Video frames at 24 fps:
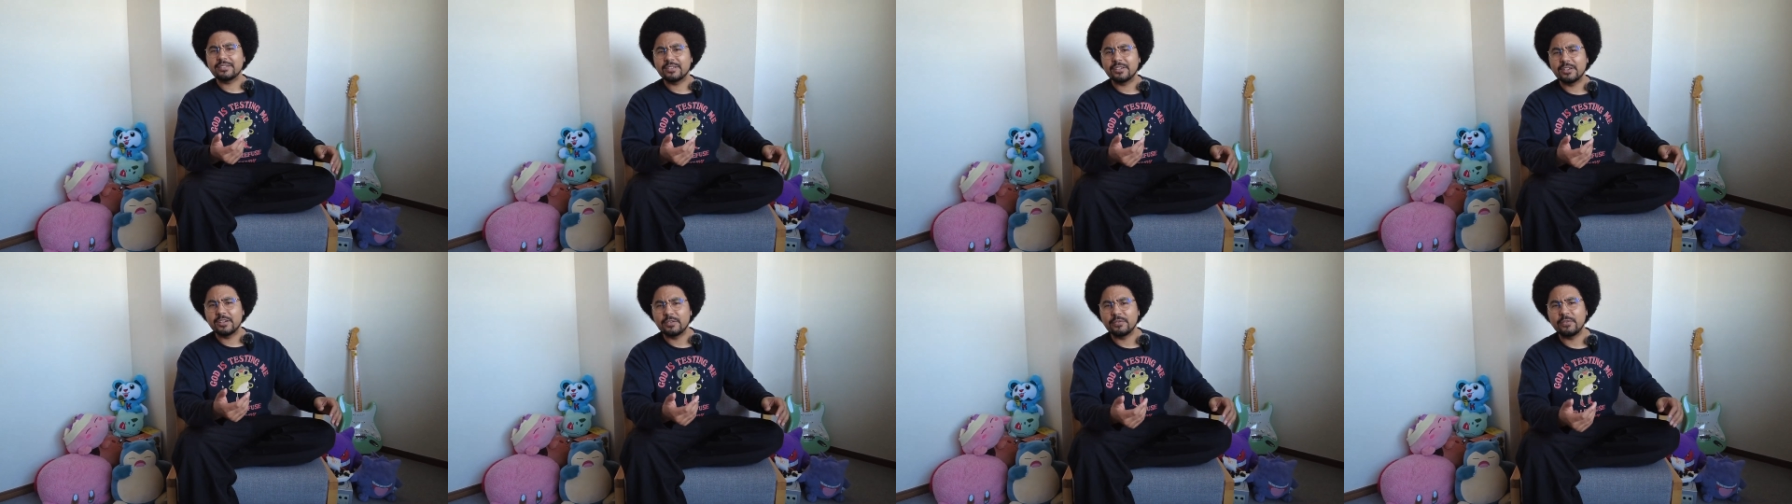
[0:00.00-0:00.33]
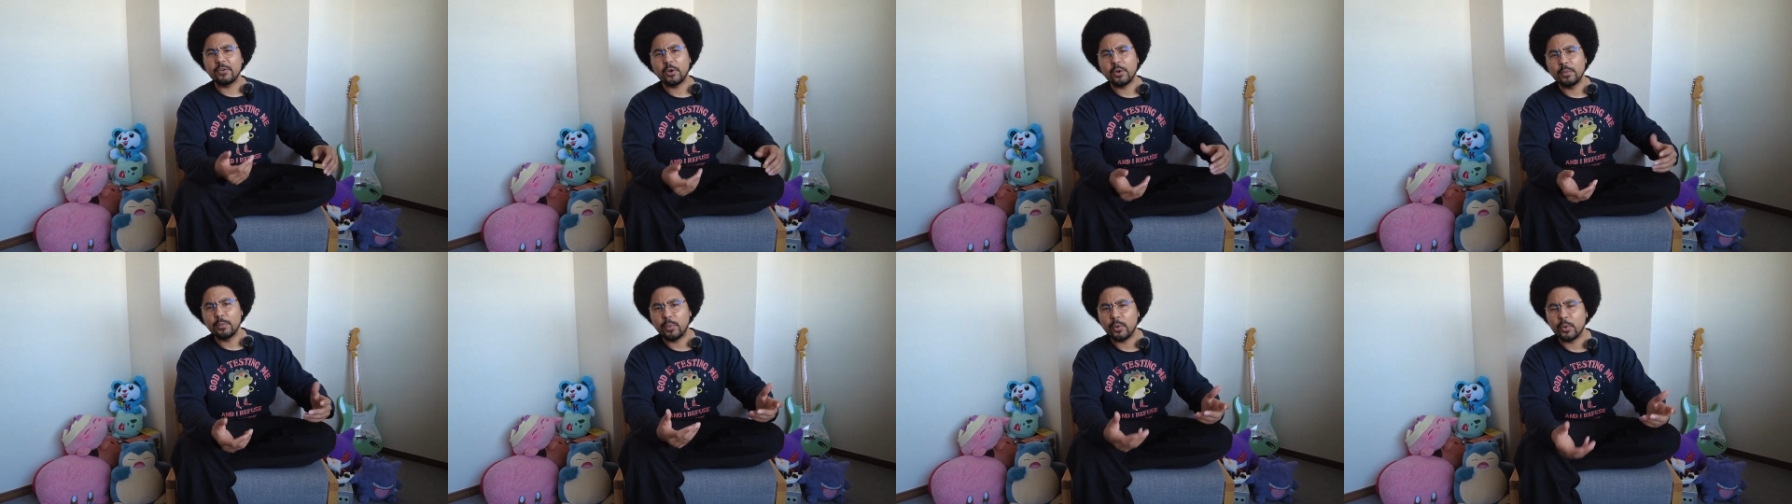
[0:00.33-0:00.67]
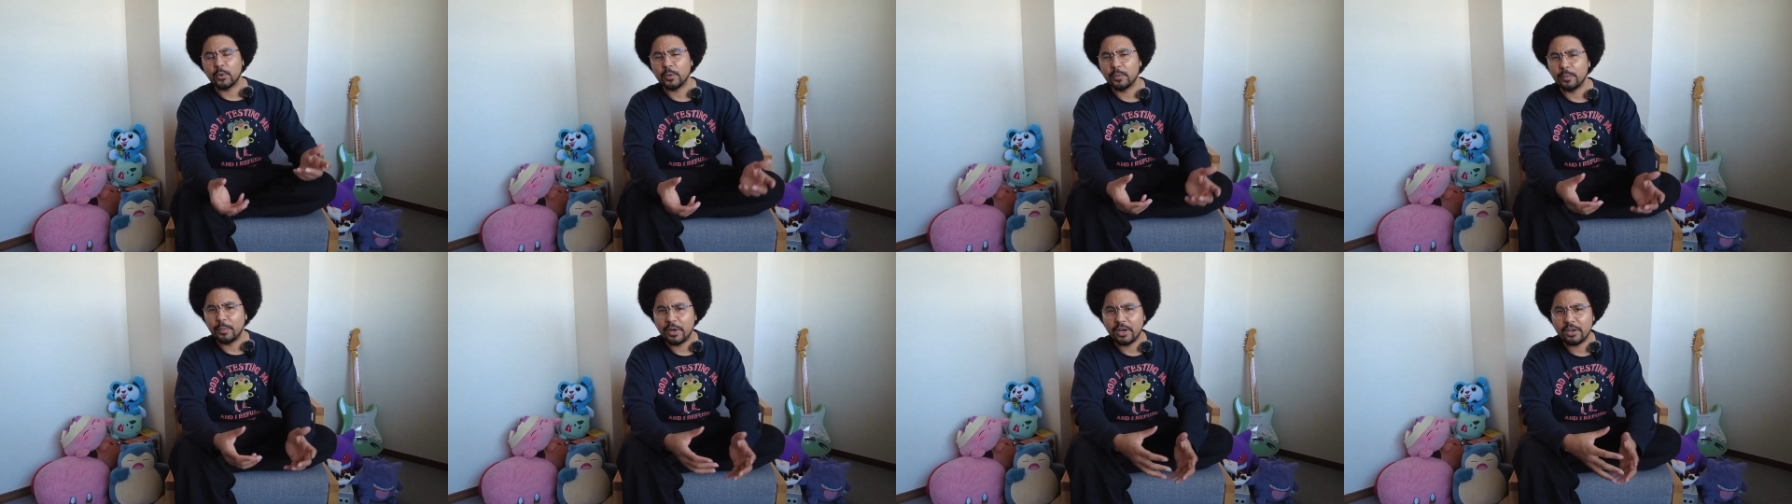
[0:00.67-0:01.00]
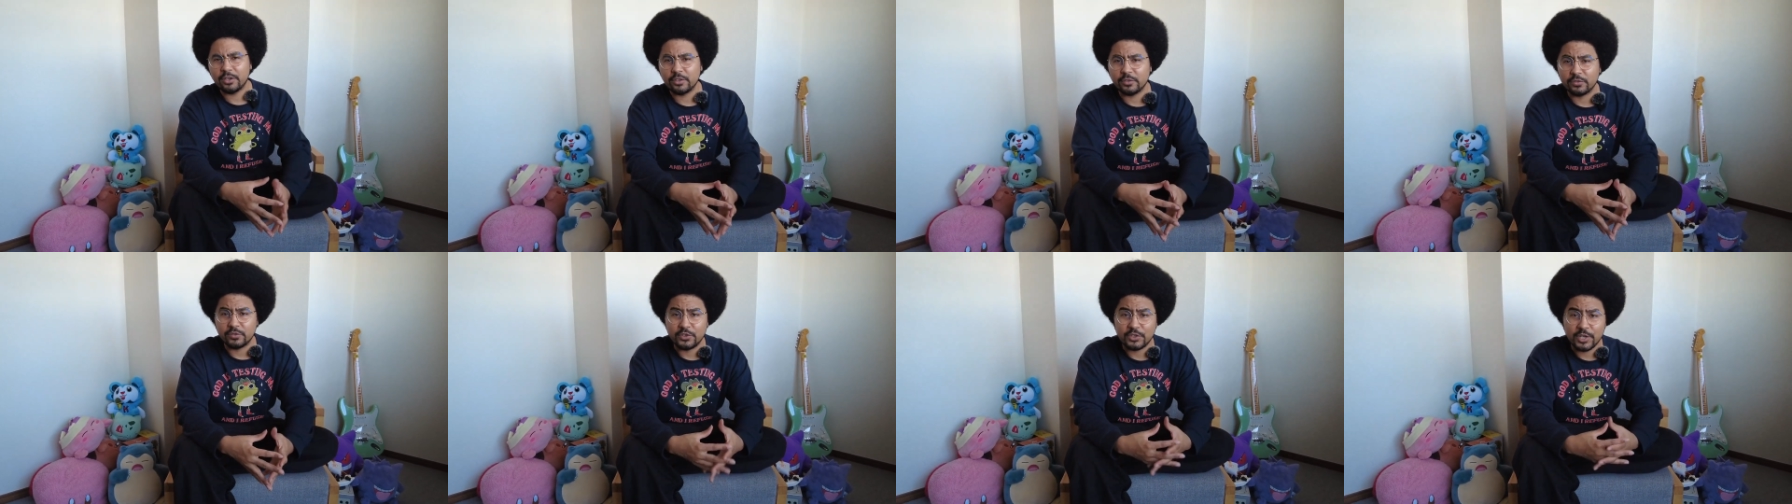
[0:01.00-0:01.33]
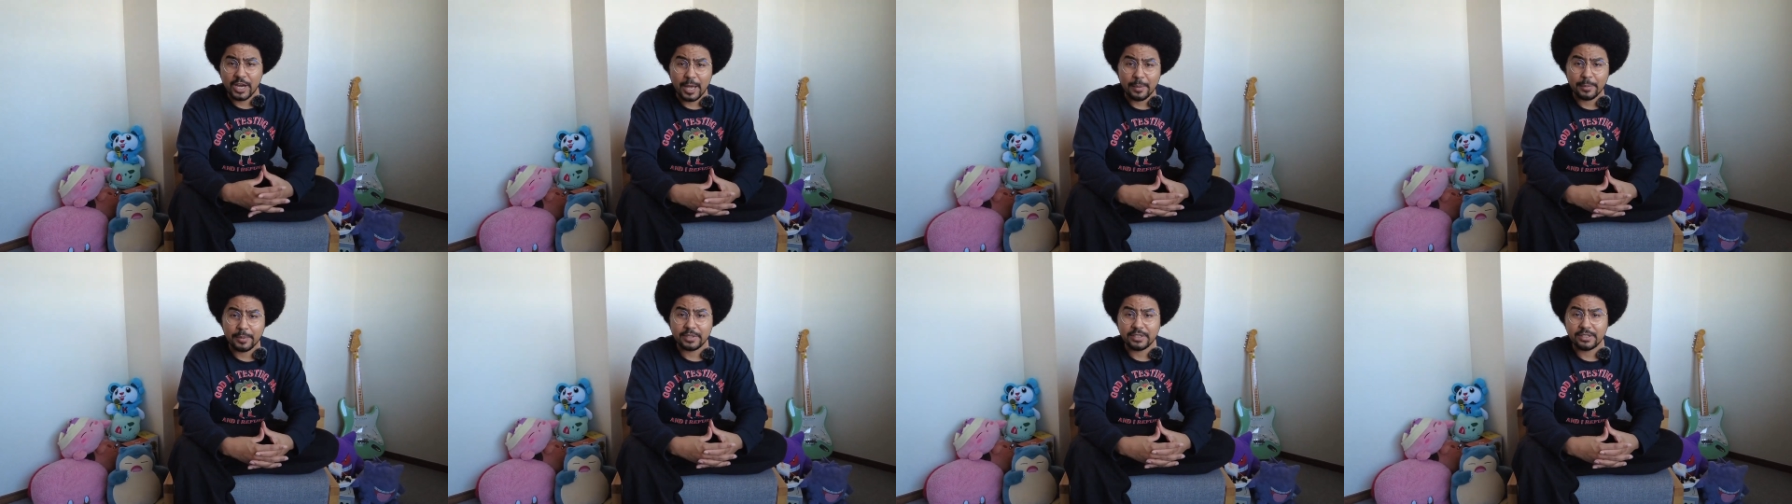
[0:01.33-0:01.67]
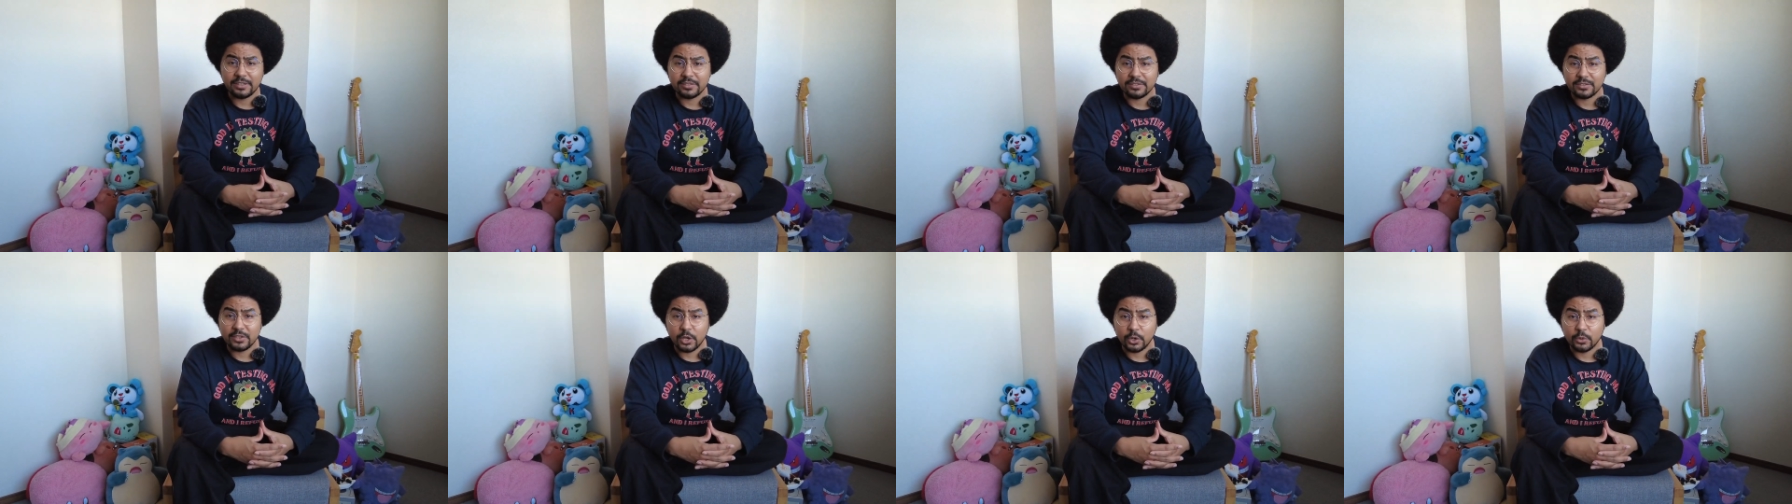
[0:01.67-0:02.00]
are a very important part of
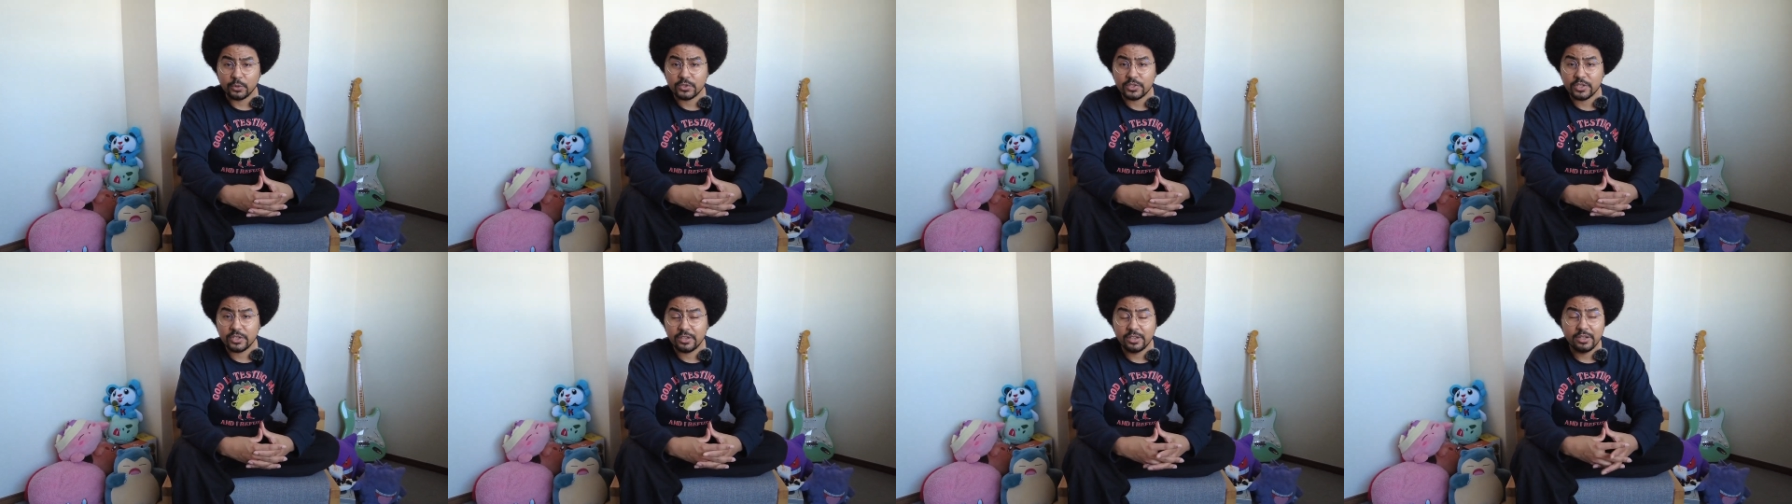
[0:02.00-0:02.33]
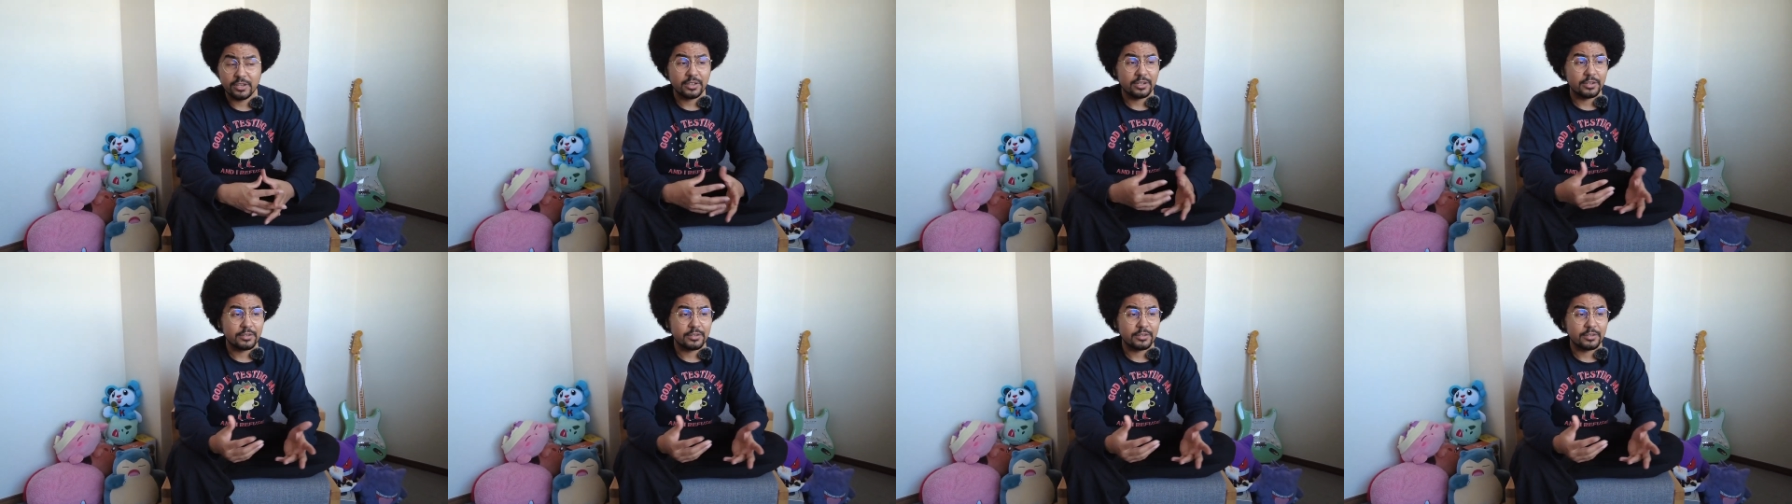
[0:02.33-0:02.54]
Japanese culture.